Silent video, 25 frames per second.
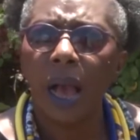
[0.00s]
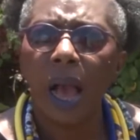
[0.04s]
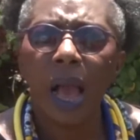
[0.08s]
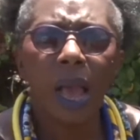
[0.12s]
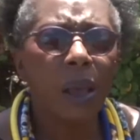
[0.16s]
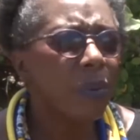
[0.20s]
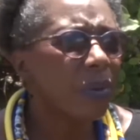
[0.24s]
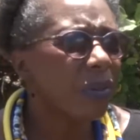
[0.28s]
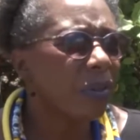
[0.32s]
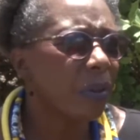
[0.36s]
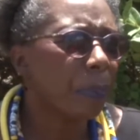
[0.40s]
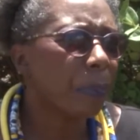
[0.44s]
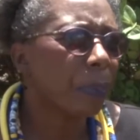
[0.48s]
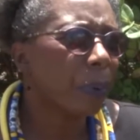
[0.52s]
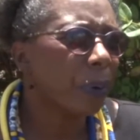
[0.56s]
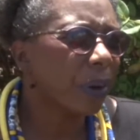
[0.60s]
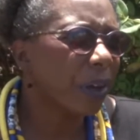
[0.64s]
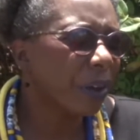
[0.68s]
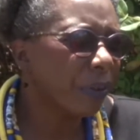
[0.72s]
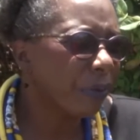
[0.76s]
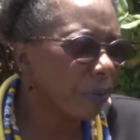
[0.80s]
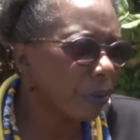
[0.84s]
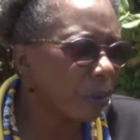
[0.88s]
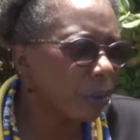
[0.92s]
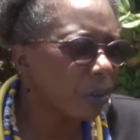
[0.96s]
I was a
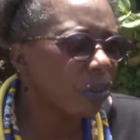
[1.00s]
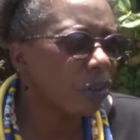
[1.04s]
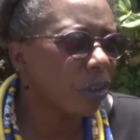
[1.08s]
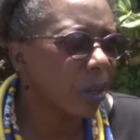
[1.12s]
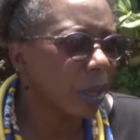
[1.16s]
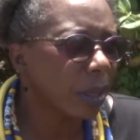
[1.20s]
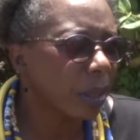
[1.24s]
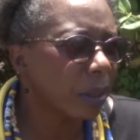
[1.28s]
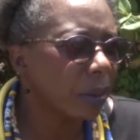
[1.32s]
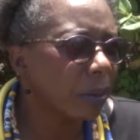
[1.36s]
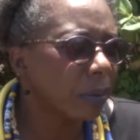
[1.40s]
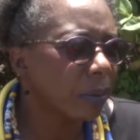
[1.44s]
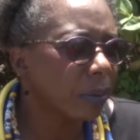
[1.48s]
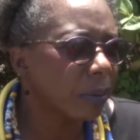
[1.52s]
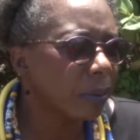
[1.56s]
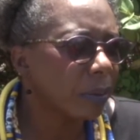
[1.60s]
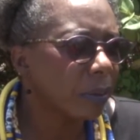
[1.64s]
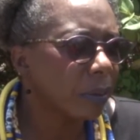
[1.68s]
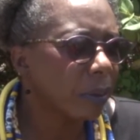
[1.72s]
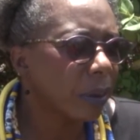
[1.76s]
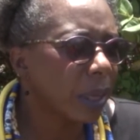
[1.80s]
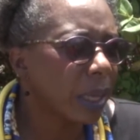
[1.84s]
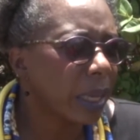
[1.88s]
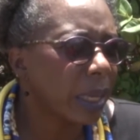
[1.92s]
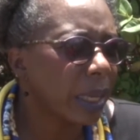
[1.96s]
prayerful child.
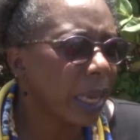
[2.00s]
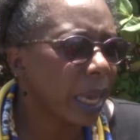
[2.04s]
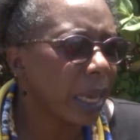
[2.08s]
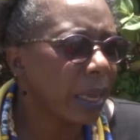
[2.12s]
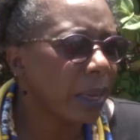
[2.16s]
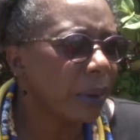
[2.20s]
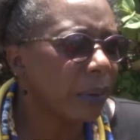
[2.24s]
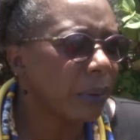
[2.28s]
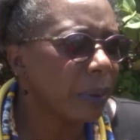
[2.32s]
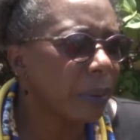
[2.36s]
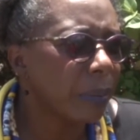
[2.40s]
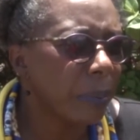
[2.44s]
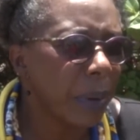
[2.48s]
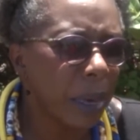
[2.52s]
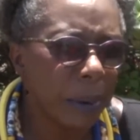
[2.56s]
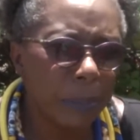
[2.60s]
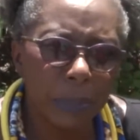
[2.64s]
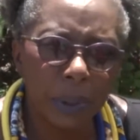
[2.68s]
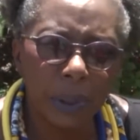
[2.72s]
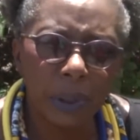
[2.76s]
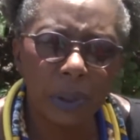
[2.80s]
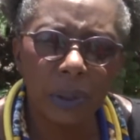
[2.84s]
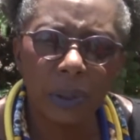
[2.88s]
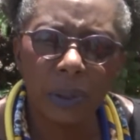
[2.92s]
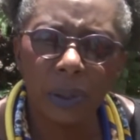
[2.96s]
I
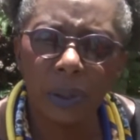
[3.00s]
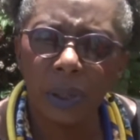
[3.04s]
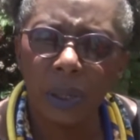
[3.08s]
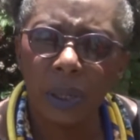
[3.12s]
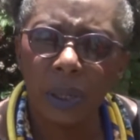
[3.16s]
remember